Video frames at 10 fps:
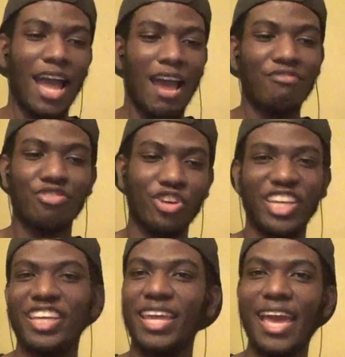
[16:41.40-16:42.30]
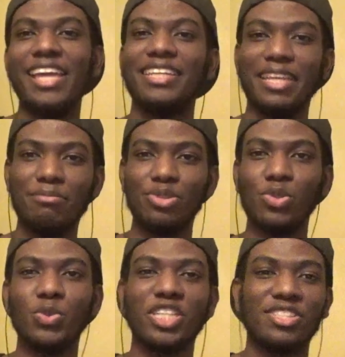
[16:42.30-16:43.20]
I freaking hate them
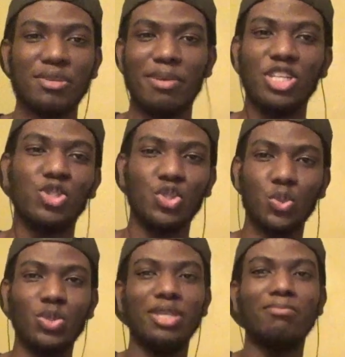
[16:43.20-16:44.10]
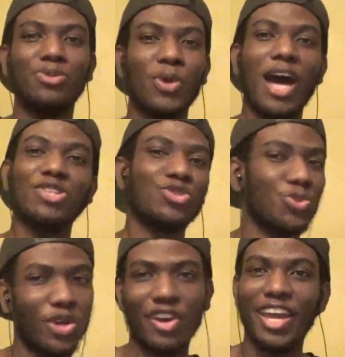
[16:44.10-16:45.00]
too. Can somebody shoot them too? I
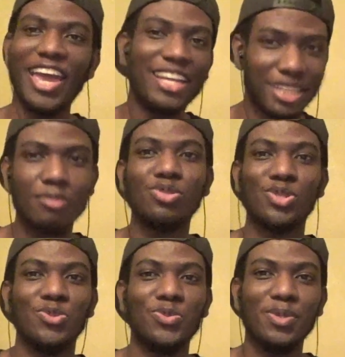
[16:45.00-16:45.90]
swear I hate them too.